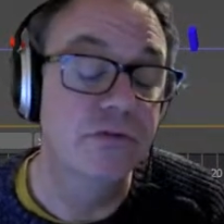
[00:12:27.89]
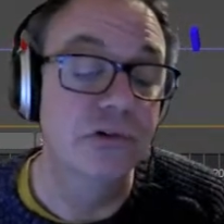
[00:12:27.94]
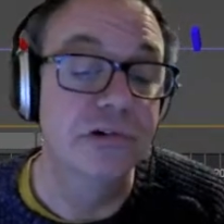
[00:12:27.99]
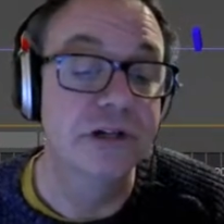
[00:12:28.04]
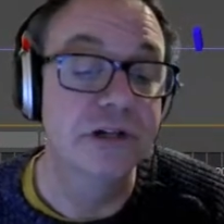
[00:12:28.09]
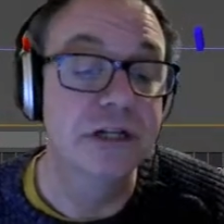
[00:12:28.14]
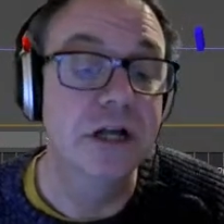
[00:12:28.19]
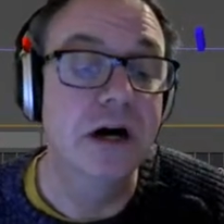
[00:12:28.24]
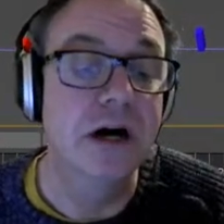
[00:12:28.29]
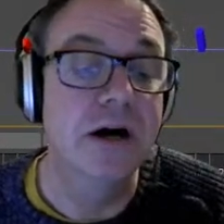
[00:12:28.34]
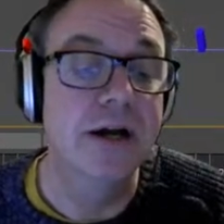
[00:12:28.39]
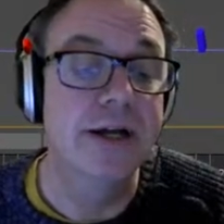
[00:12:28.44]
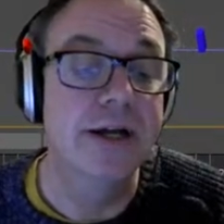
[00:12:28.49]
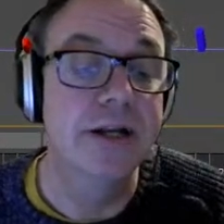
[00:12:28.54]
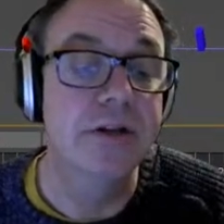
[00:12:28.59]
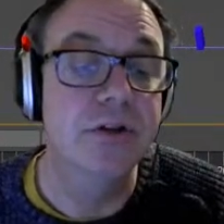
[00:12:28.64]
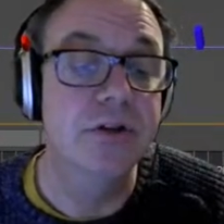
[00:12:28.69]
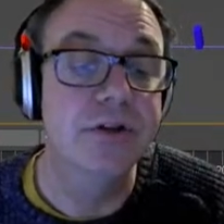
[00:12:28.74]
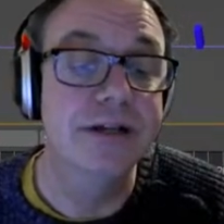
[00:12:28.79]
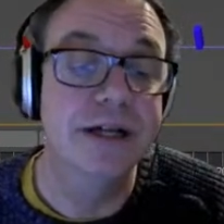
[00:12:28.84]
or a line.
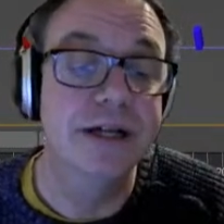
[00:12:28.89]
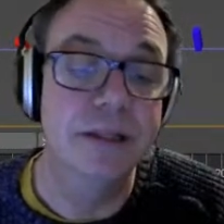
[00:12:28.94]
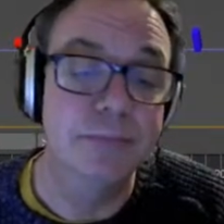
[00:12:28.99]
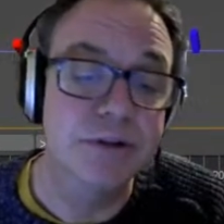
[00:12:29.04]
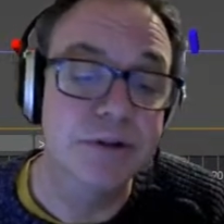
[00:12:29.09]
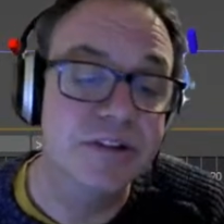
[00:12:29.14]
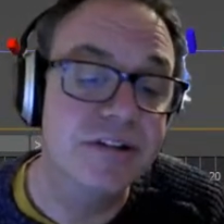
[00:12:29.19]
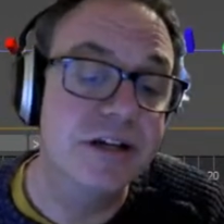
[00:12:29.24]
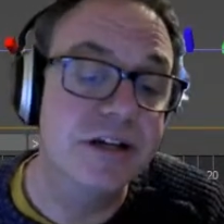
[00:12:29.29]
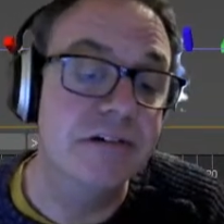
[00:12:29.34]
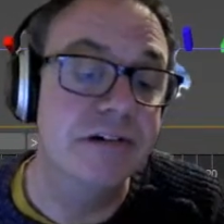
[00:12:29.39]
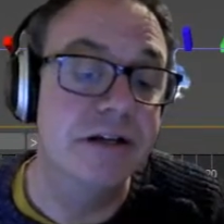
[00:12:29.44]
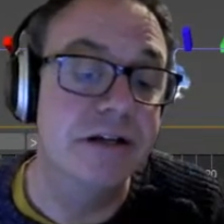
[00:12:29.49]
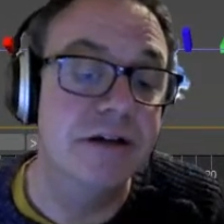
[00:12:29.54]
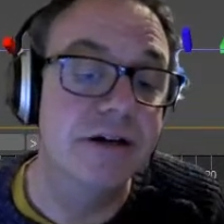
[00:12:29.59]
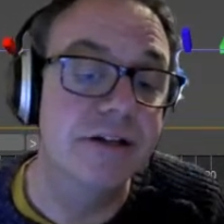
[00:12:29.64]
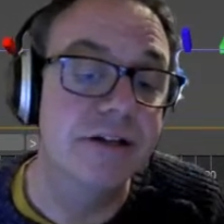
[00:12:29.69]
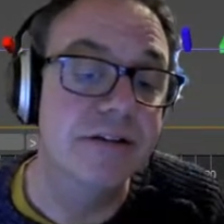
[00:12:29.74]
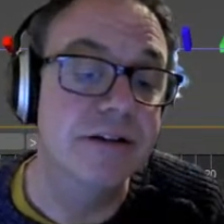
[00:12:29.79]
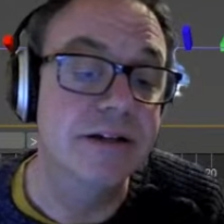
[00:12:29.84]
You can get the material
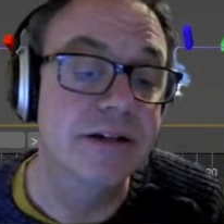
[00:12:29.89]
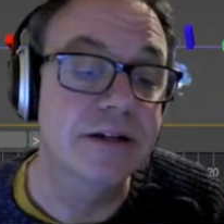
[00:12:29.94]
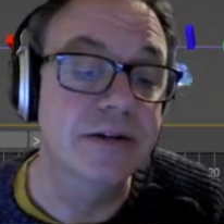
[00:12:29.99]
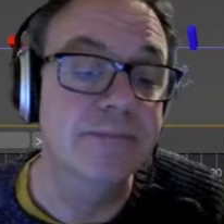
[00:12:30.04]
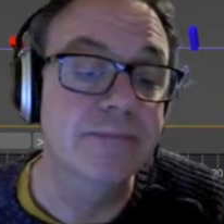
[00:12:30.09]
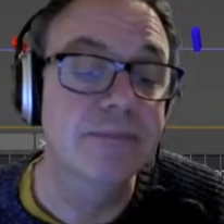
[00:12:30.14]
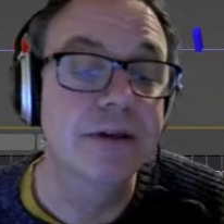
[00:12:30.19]
ID